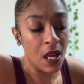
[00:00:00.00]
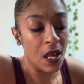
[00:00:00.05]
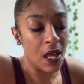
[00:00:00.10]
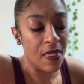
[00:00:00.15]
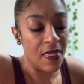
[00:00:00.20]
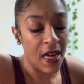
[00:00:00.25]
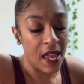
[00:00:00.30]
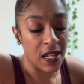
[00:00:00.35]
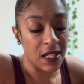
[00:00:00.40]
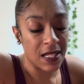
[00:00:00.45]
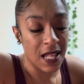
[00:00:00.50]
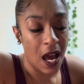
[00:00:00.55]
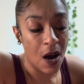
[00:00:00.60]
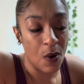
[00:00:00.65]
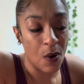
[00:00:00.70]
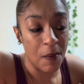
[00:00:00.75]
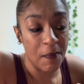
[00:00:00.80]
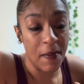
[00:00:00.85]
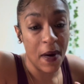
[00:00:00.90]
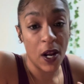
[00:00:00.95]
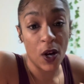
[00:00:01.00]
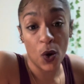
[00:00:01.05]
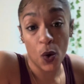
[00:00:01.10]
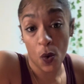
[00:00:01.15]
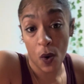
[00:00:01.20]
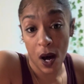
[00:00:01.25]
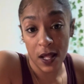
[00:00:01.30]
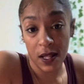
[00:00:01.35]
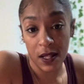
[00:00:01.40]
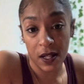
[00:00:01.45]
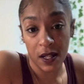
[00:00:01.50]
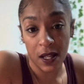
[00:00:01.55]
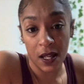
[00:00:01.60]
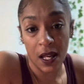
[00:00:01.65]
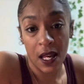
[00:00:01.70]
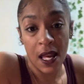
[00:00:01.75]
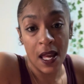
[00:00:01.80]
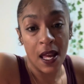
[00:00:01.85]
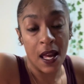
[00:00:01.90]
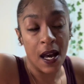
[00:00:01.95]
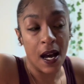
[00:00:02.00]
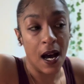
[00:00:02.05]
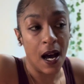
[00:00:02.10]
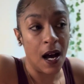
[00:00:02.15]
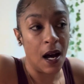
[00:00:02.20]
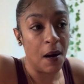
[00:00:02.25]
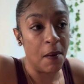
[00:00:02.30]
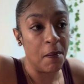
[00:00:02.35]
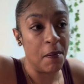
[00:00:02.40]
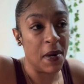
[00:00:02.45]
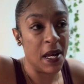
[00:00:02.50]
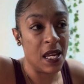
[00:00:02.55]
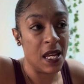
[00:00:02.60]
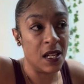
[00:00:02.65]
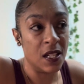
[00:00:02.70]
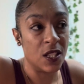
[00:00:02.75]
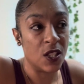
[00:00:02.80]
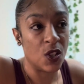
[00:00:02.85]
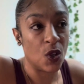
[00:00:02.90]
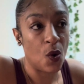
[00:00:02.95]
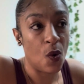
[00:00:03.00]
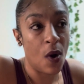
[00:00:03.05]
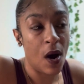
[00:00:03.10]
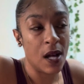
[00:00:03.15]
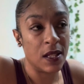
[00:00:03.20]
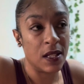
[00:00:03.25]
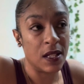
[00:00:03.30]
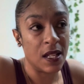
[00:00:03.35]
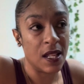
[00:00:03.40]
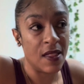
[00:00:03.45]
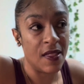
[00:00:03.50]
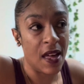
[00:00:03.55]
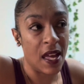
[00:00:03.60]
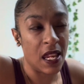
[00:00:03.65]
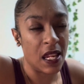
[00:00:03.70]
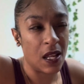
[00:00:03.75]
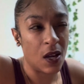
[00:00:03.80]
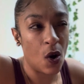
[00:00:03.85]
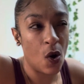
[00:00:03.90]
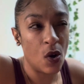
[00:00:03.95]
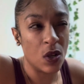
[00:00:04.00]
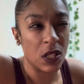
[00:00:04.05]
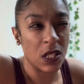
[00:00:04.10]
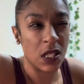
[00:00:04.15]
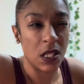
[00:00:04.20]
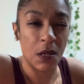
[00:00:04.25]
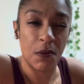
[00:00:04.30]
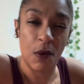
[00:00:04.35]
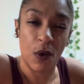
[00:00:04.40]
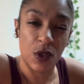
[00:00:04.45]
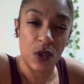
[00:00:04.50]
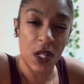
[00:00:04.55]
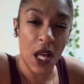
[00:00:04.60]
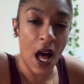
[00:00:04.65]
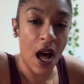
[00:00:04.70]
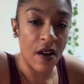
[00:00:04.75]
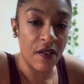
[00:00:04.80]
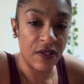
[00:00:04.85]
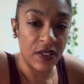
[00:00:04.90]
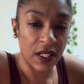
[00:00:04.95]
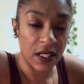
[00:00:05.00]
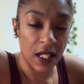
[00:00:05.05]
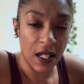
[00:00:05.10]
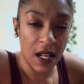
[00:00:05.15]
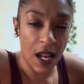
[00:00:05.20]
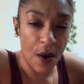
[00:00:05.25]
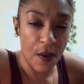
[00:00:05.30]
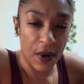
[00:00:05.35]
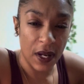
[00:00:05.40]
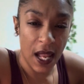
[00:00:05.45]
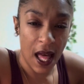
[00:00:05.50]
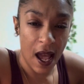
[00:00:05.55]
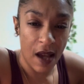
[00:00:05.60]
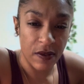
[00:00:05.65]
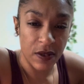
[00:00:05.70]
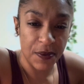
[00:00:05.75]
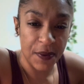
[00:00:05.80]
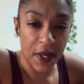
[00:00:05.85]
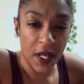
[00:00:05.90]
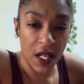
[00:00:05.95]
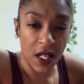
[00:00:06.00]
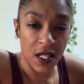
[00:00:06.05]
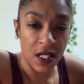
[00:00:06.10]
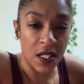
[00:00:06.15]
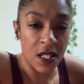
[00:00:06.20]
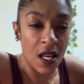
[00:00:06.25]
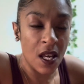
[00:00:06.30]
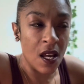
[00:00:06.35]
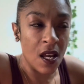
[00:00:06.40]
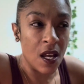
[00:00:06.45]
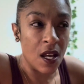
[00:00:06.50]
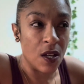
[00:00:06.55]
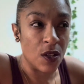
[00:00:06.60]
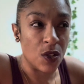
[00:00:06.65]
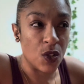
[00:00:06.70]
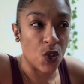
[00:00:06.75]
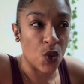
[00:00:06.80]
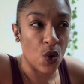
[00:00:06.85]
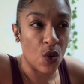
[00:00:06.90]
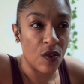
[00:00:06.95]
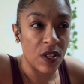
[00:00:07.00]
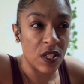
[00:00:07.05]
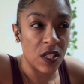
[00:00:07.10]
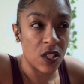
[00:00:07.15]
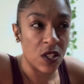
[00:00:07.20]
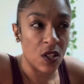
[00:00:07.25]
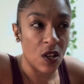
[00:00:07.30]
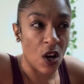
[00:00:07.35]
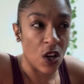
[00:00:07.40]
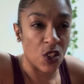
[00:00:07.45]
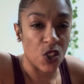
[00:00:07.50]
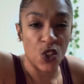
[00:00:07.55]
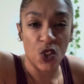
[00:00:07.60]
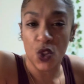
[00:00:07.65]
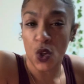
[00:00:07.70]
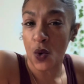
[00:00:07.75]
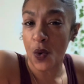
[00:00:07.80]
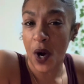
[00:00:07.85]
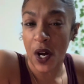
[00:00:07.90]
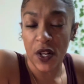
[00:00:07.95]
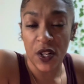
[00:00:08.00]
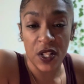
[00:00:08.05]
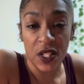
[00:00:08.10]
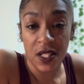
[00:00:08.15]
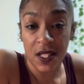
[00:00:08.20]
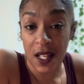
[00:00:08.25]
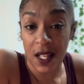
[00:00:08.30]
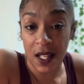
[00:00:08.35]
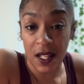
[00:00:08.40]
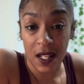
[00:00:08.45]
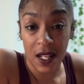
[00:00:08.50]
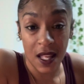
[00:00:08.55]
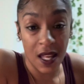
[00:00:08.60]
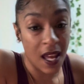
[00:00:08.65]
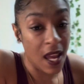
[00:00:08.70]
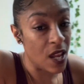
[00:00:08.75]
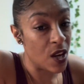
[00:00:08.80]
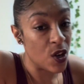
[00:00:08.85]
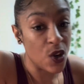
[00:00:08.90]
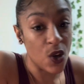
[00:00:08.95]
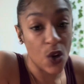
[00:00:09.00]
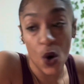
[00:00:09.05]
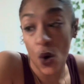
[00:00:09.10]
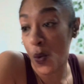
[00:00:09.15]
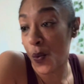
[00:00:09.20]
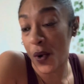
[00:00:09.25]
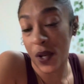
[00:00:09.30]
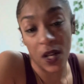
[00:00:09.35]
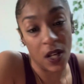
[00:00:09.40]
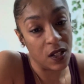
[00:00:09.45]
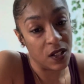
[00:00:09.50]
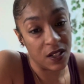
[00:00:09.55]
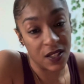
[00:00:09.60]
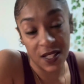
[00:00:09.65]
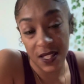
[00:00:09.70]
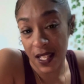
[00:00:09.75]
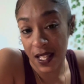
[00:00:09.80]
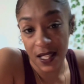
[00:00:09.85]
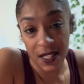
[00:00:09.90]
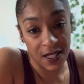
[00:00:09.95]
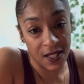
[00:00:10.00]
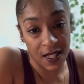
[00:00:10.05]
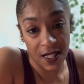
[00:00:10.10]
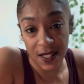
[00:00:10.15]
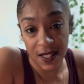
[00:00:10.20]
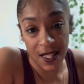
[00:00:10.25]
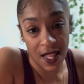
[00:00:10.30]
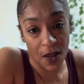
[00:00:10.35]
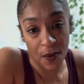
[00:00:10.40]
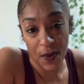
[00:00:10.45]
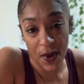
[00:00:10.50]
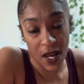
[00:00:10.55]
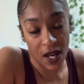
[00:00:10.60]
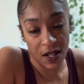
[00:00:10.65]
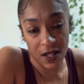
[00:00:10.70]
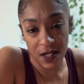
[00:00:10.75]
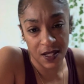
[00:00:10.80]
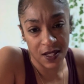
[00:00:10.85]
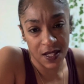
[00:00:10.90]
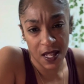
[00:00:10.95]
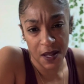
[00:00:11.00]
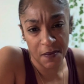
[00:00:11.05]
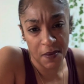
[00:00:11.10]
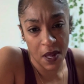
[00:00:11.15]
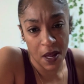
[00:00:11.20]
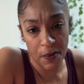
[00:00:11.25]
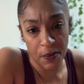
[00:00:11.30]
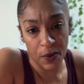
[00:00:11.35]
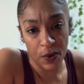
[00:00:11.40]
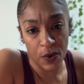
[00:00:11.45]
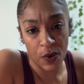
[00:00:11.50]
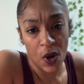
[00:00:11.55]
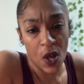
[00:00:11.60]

That is our better quality. But it is the quality that causes the most conflict in our lives, because Taurus are so understanding, and no one understands us like we understand people.